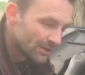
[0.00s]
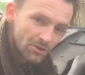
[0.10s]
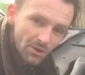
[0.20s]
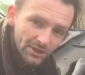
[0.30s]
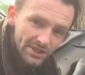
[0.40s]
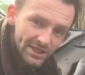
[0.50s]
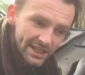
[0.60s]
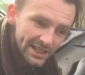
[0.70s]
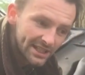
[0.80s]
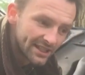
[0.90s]
build
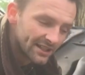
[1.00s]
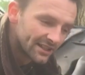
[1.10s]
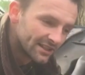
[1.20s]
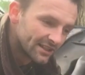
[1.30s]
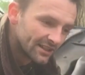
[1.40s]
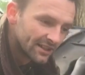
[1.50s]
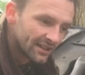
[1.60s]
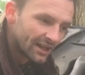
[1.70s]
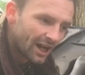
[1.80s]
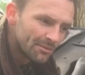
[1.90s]
quality,
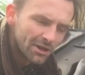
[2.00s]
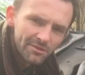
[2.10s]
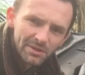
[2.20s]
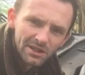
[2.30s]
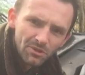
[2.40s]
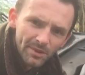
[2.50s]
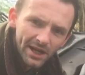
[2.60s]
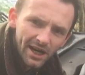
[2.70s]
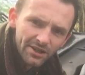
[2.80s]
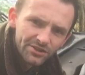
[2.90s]
I might have been a little
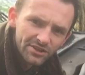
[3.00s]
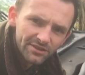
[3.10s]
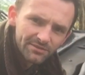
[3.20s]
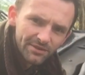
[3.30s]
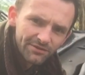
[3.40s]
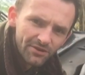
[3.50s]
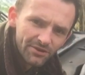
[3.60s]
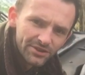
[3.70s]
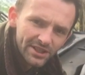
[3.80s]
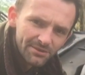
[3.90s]
bit harsh
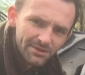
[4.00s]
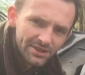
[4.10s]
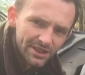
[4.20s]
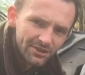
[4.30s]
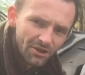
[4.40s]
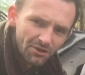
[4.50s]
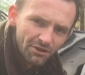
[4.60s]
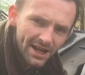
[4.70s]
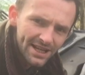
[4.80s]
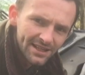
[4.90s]
before and said it was, you know, not
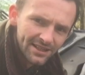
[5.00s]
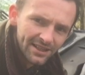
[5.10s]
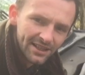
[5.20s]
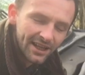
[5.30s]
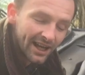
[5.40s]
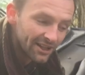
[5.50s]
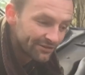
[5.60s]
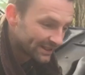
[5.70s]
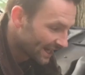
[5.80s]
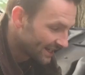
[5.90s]
great, and I
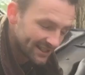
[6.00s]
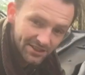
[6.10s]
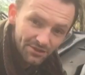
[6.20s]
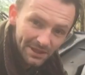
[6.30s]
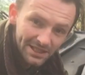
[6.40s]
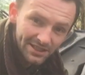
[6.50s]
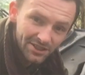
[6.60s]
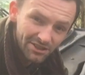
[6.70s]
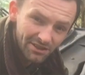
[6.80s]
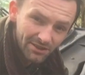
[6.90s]
forget it is a
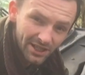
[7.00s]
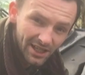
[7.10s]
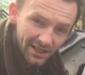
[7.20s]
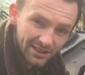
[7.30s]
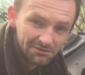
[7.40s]
22-year-old car.